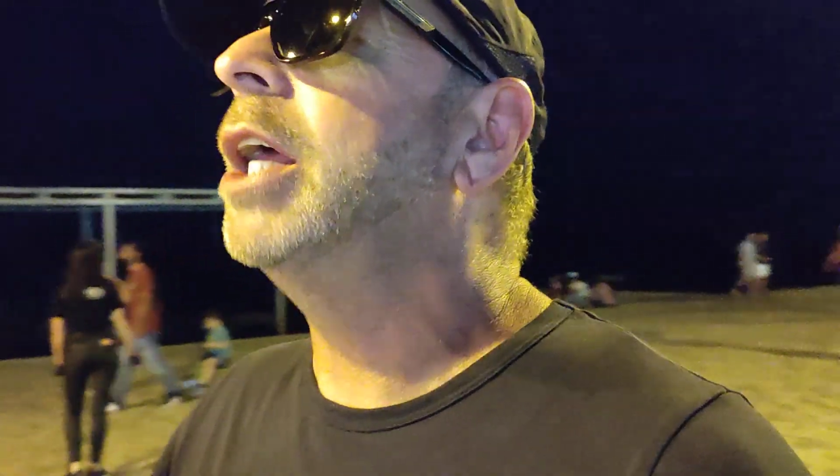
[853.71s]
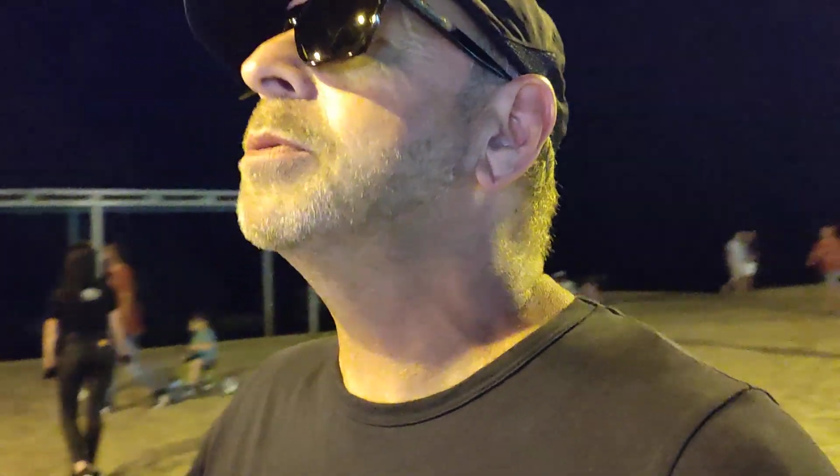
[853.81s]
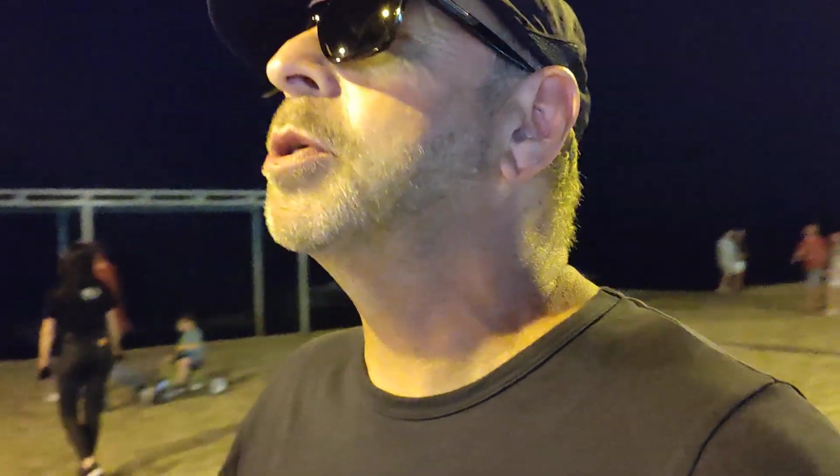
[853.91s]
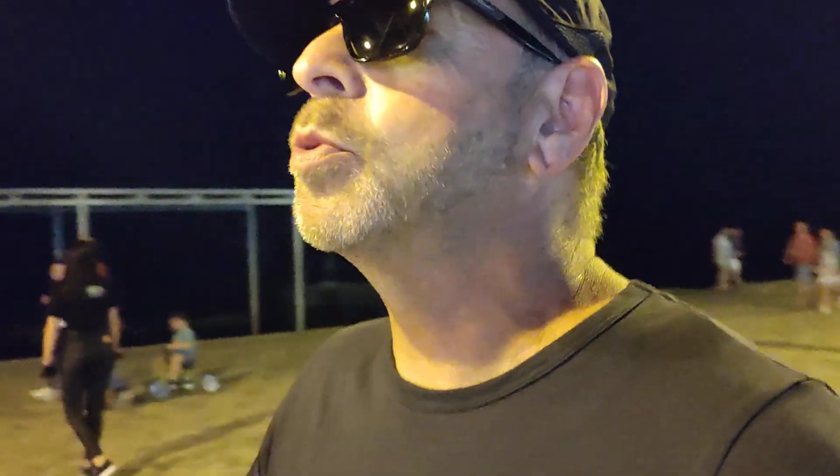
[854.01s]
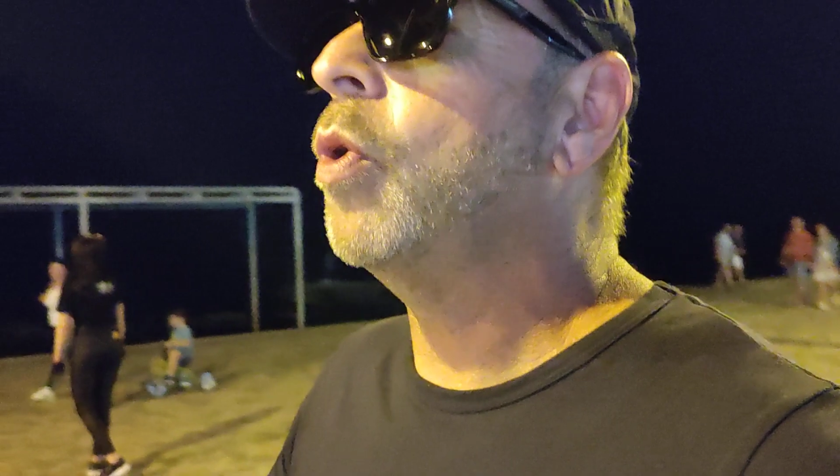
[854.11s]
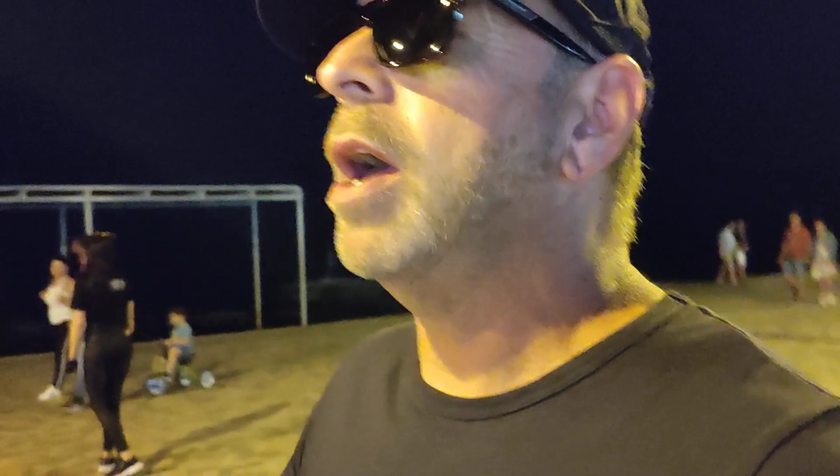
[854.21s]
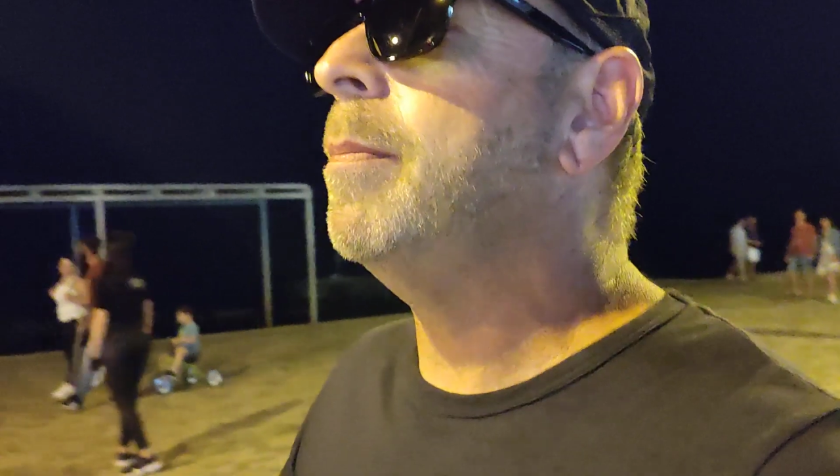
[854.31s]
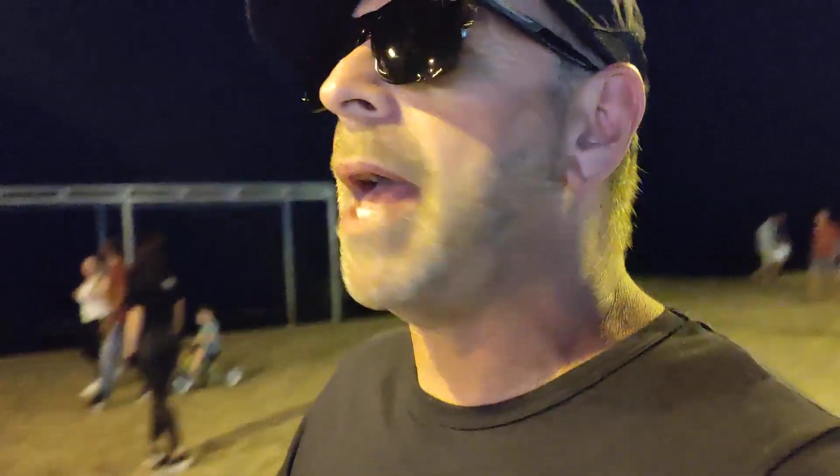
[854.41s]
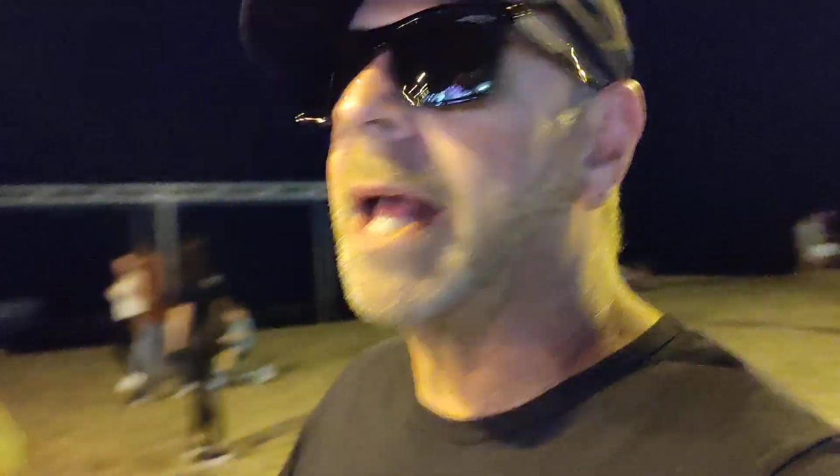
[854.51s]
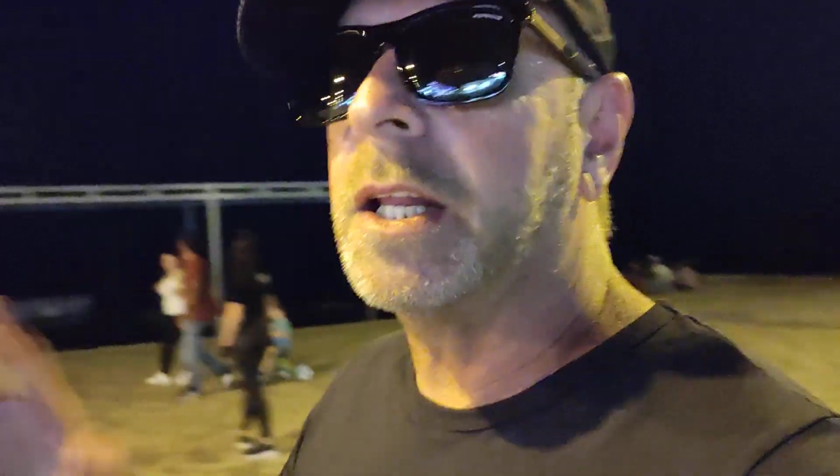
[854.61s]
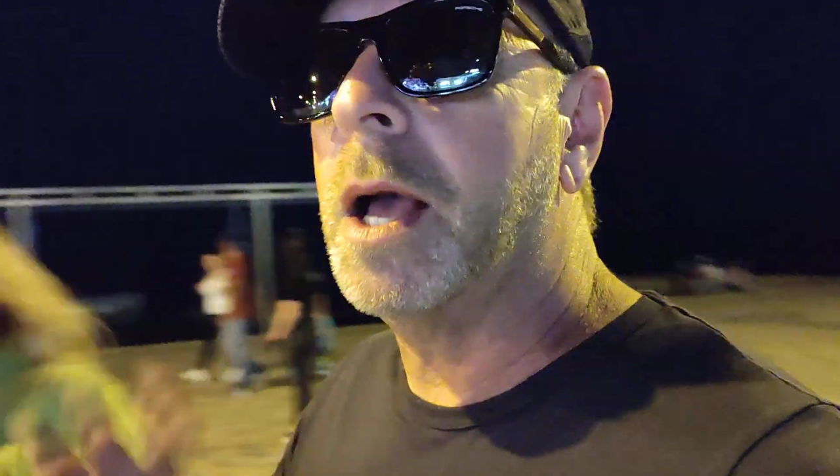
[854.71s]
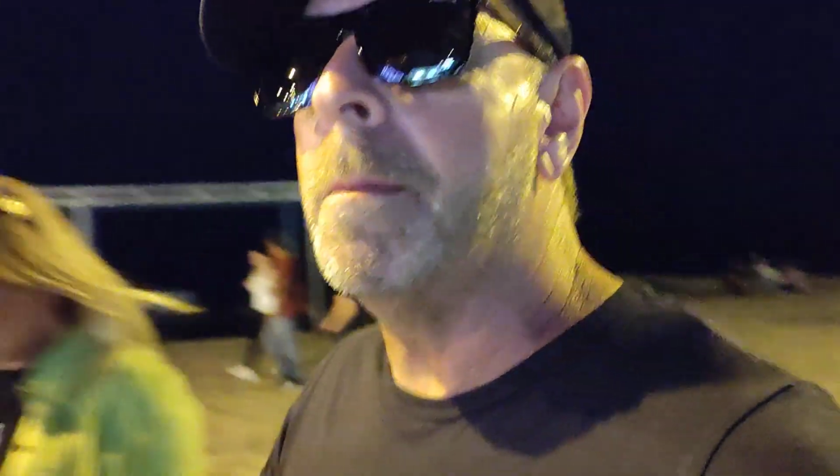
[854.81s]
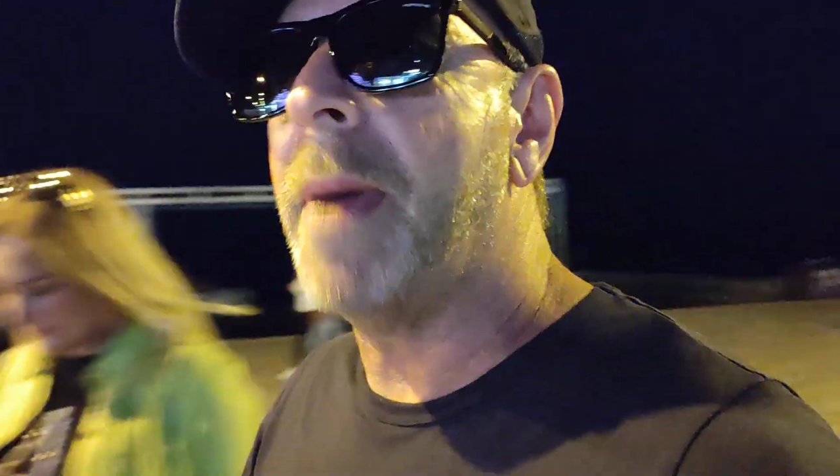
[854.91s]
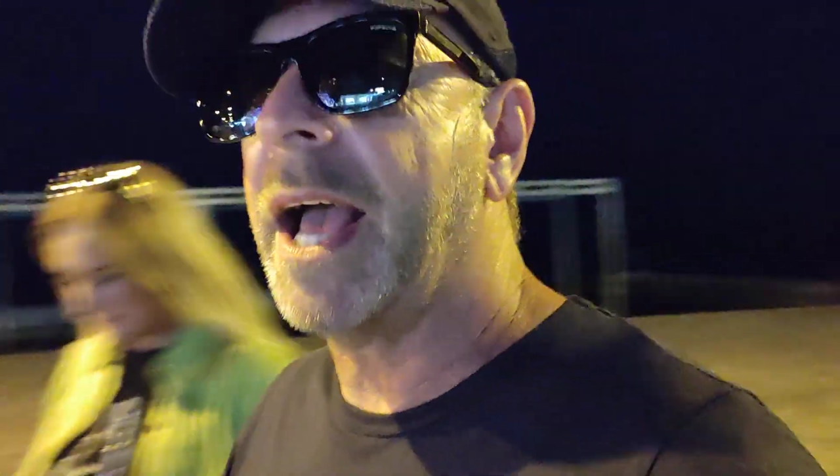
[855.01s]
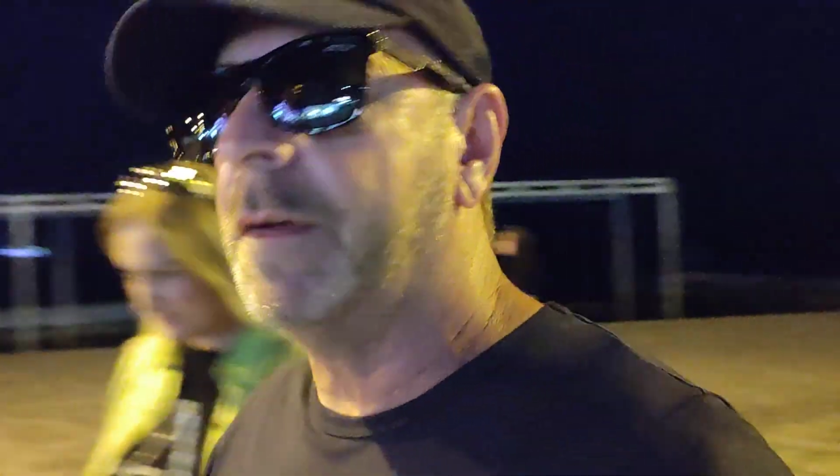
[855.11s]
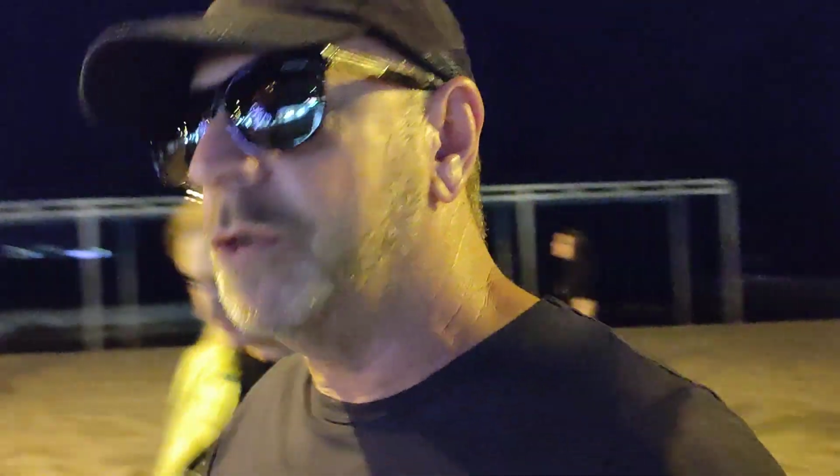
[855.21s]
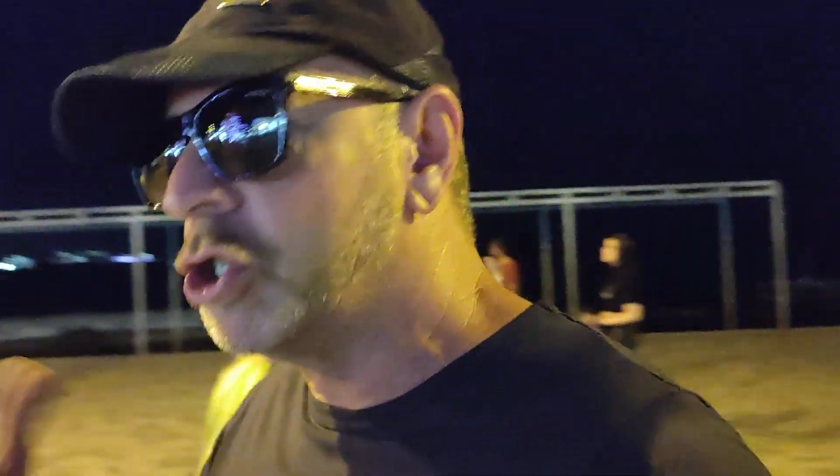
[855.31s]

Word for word: click subscribe and come back